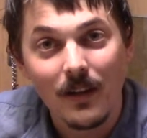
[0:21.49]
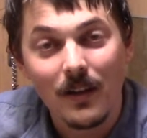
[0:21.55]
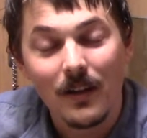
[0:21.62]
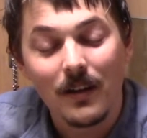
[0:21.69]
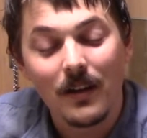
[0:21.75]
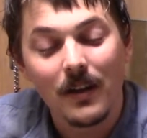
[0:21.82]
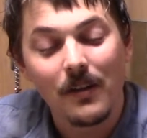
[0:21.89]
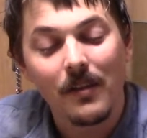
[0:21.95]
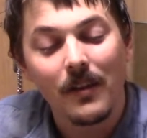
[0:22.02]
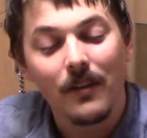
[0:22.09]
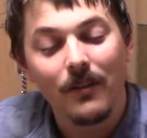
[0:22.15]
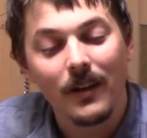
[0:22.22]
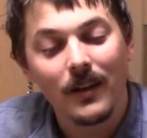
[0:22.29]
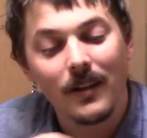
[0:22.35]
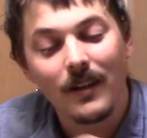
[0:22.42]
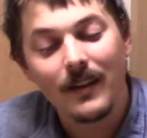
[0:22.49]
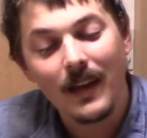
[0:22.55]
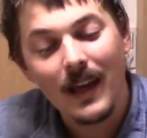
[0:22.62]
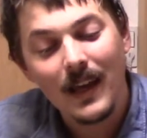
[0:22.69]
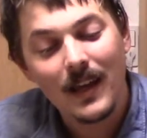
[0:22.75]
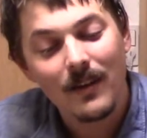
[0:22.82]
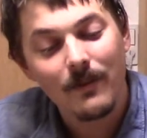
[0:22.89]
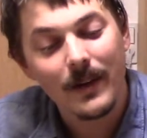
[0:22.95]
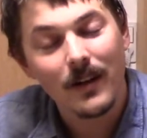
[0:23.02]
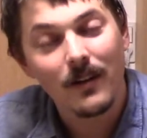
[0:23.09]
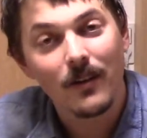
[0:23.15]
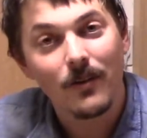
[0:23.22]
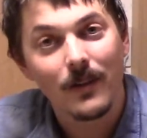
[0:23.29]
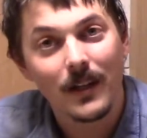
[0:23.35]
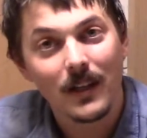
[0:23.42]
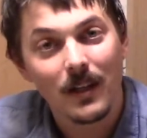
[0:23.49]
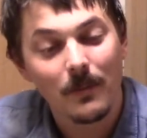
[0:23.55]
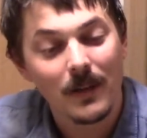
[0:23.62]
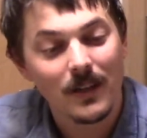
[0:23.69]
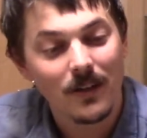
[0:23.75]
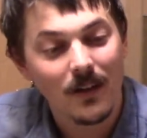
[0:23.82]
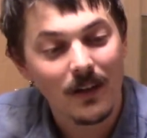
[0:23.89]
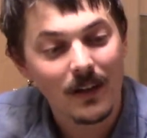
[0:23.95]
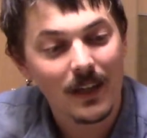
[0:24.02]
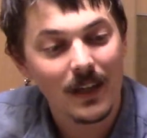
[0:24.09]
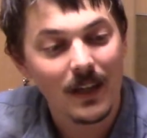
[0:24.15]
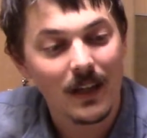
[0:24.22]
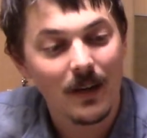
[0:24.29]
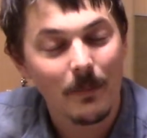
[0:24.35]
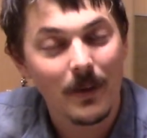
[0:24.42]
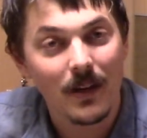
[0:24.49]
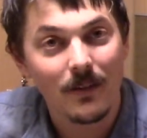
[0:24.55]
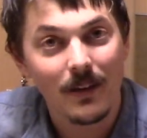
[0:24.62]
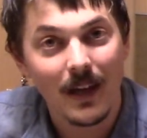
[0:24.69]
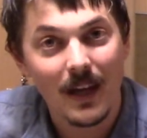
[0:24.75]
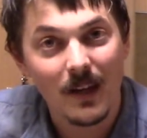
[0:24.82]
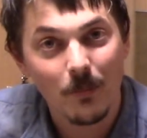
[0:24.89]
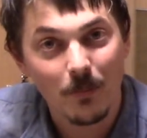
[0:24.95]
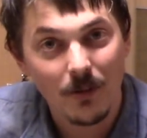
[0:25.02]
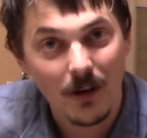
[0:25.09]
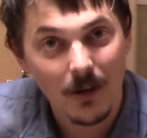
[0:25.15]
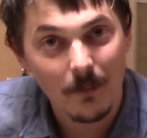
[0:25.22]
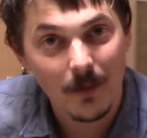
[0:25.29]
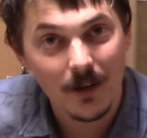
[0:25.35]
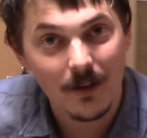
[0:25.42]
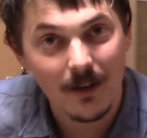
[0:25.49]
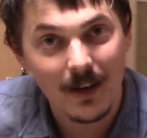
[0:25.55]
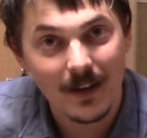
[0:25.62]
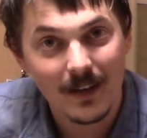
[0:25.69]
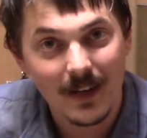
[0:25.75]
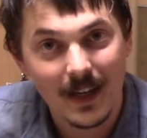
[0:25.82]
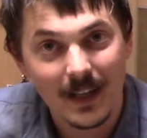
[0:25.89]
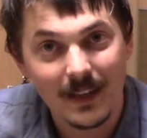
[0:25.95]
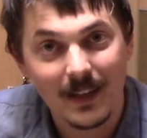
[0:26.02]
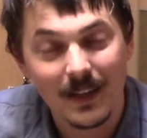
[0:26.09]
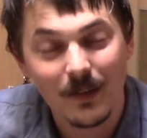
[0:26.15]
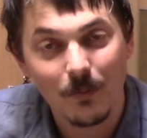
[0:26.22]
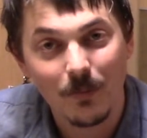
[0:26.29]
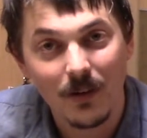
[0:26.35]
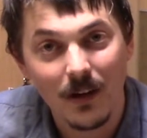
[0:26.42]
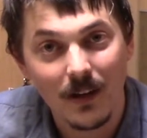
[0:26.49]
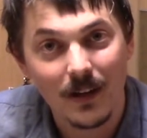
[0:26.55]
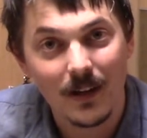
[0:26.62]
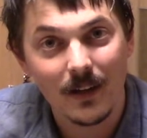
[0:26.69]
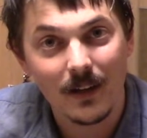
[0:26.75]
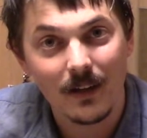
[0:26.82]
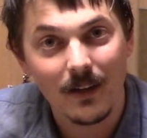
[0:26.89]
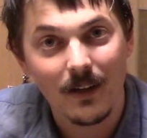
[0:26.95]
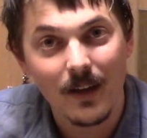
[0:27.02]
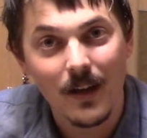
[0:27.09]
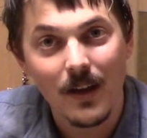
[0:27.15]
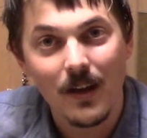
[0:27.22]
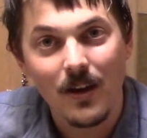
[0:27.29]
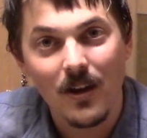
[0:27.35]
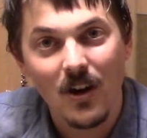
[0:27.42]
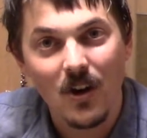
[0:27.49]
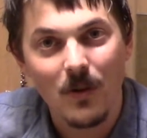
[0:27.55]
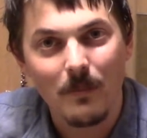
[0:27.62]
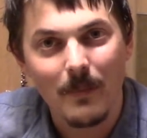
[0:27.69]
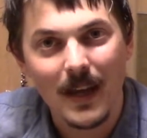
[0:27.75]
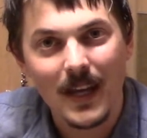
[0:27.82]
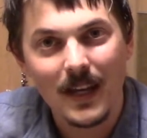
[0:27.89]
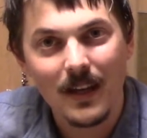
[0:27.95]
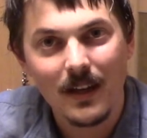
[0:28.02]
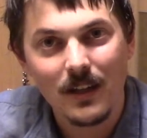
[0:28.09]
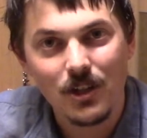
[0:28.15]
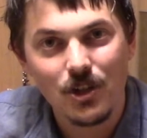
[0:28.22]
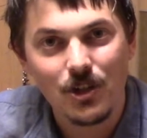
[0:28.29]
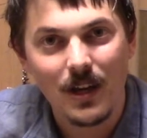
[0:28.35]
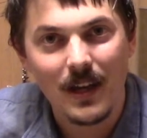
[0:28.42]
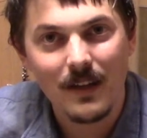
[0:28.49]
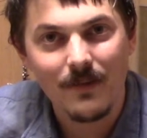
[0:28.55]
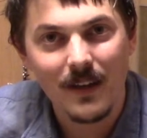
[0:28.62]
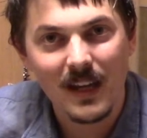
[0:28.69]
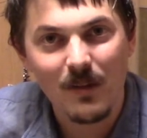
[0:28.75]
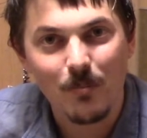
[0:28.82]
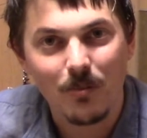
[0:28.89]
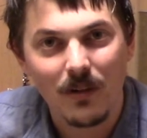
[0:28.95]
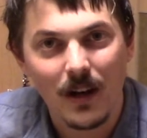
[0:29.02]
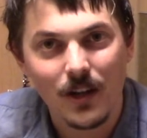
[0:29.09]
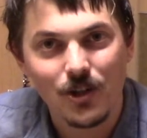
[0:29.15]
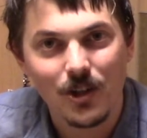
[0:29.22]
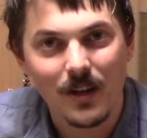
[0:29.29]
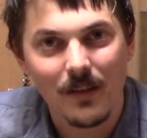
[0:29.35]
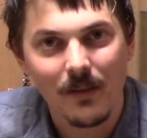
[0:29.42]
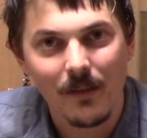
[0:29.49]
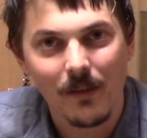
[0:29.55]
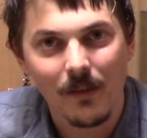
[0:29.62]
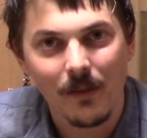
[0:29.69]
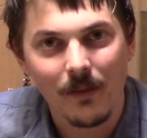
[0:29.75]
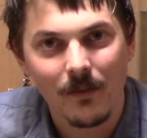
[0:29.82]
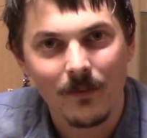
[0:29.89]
considering today we are going to be talking about a proper Italian product, Omega shaving brushes.